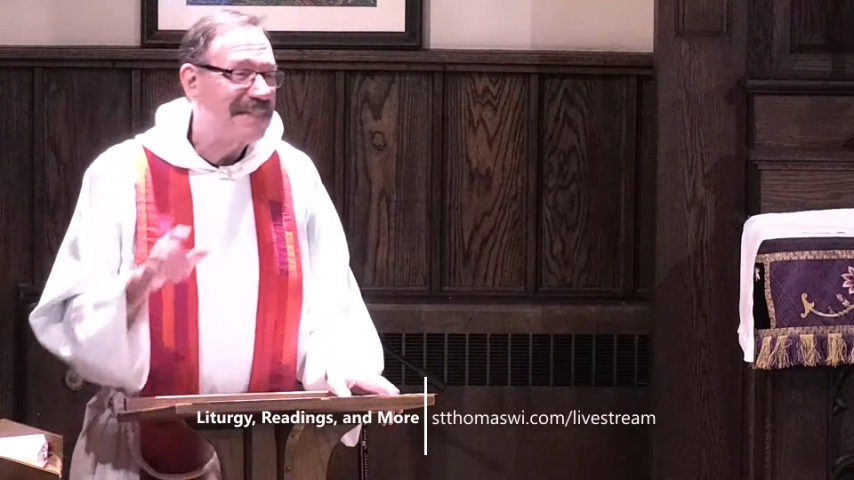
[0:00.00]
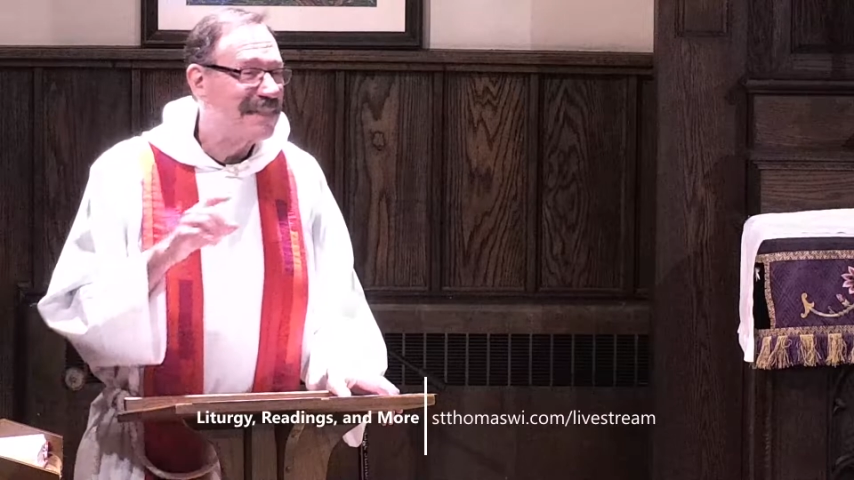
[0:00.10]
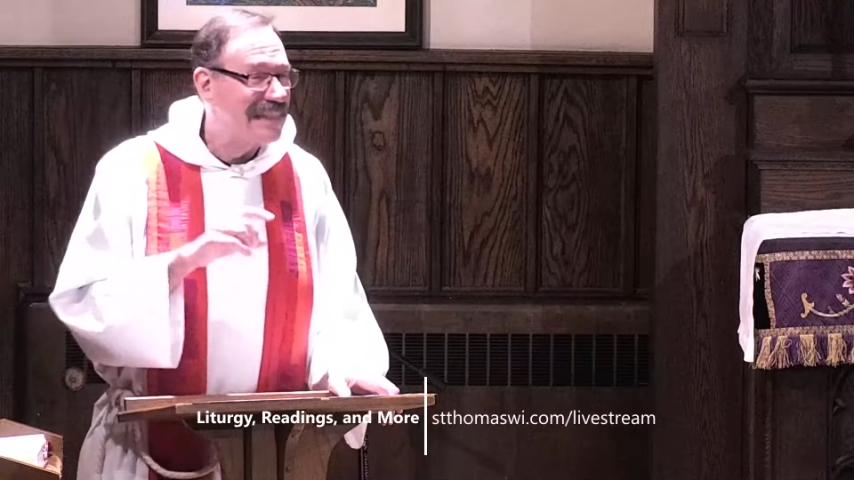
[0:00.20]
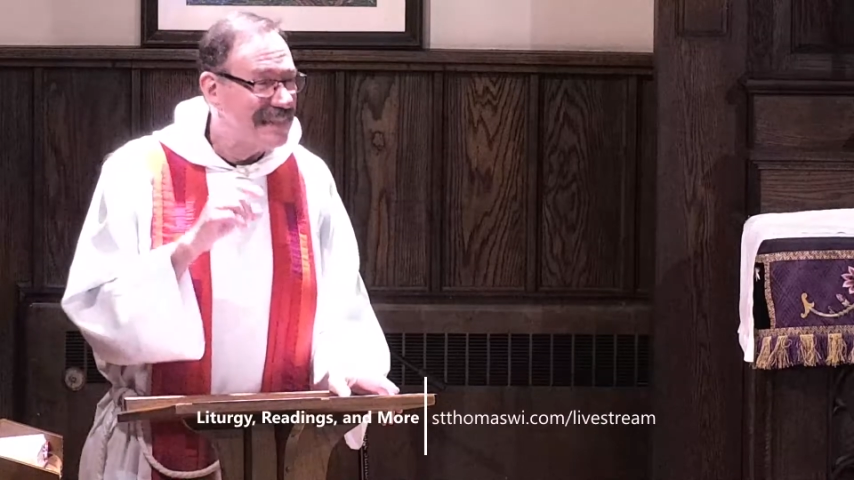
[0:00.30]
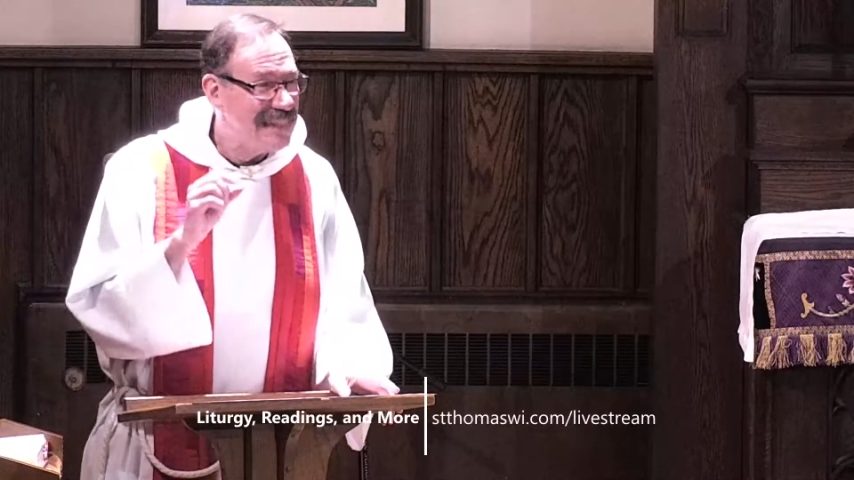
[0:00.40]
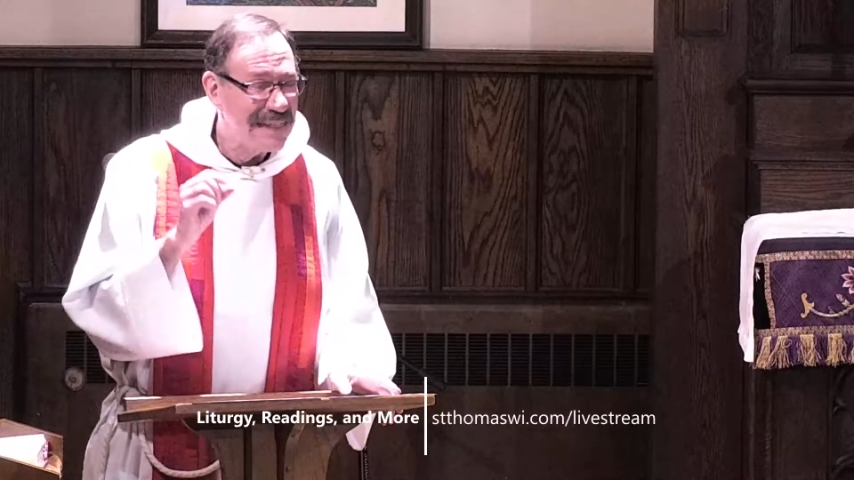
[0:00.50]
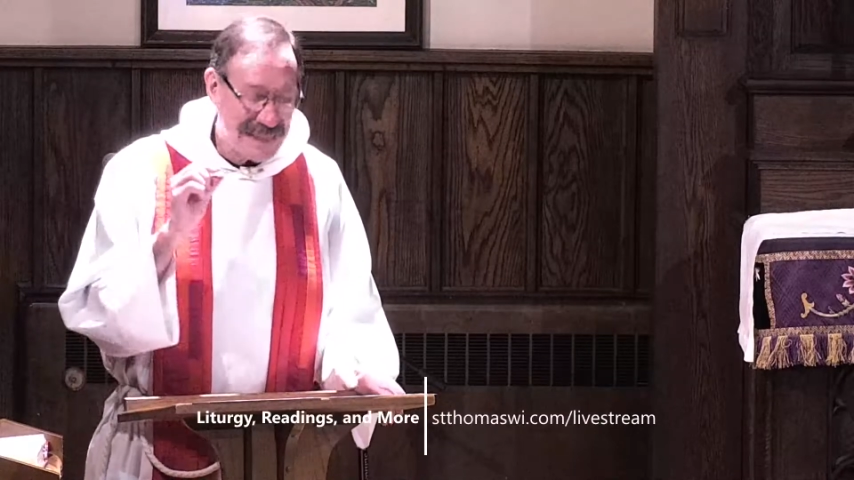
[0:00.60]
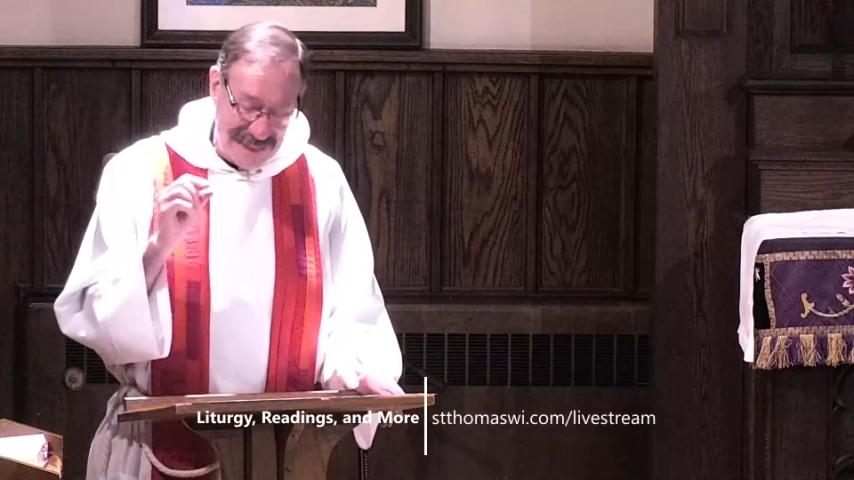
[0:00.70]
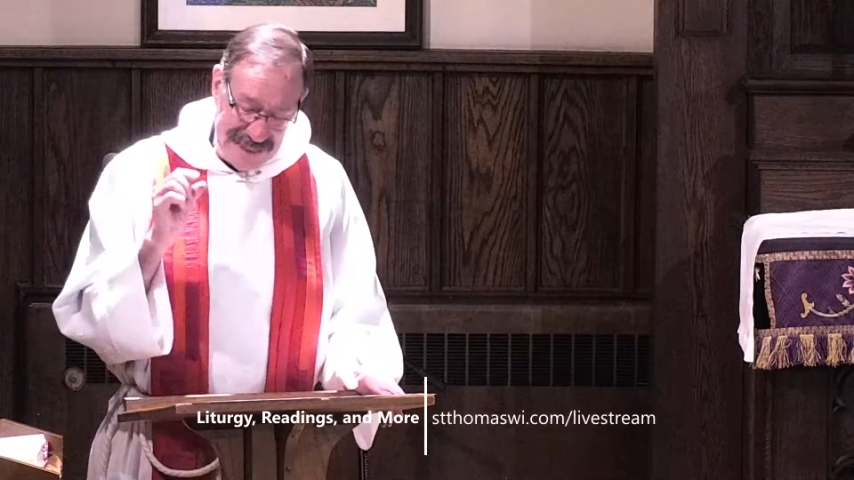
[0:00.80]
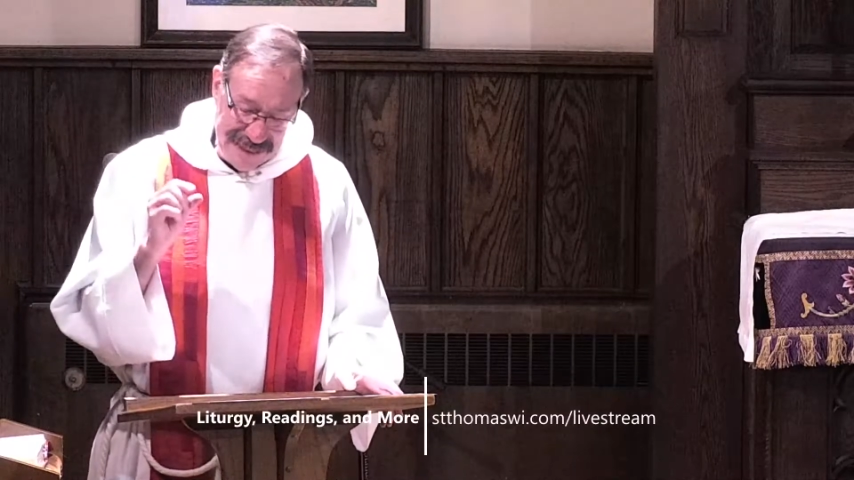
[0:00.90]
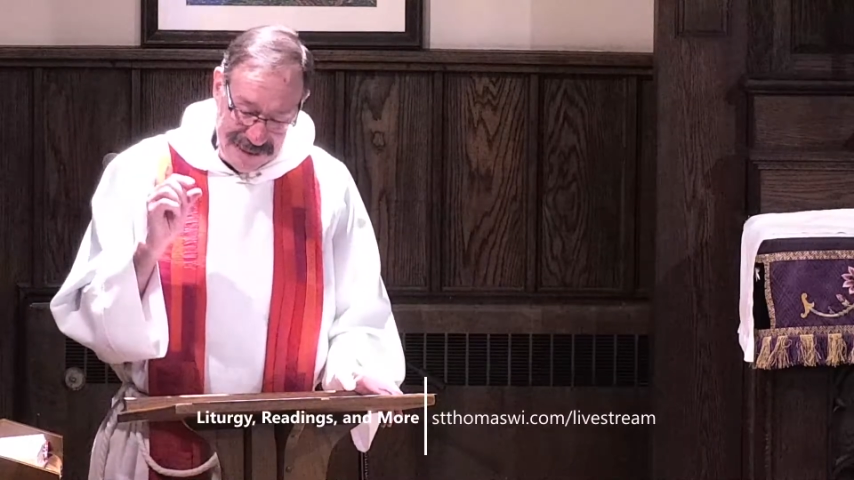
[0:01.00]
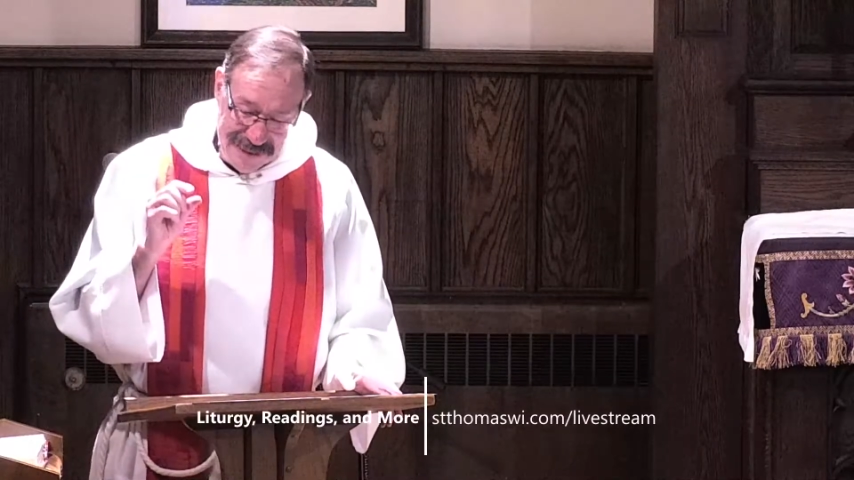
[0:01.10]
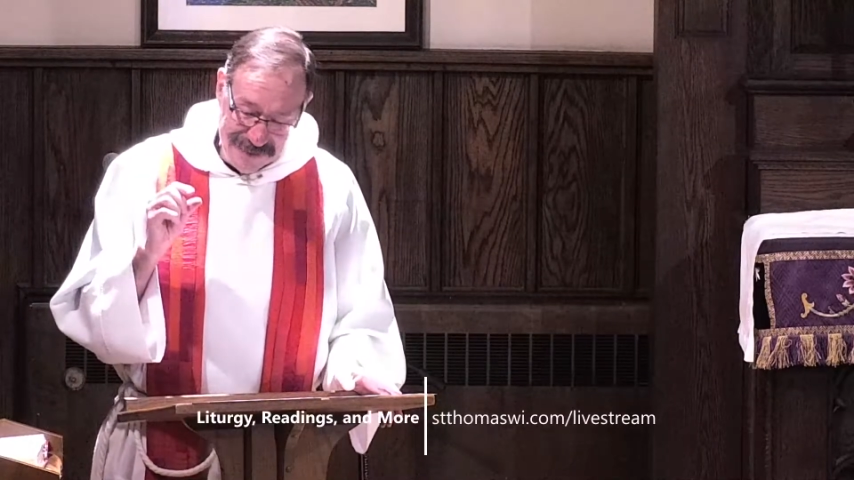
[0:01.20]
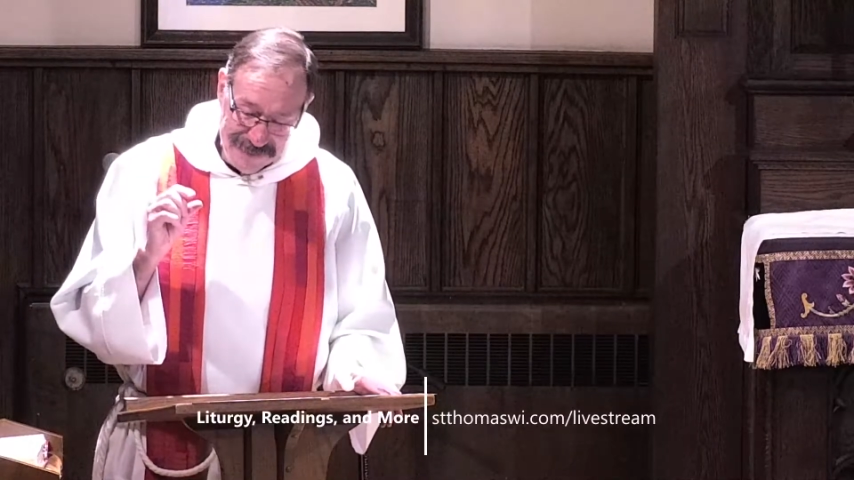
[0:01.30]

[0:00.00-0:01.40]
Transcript: the little things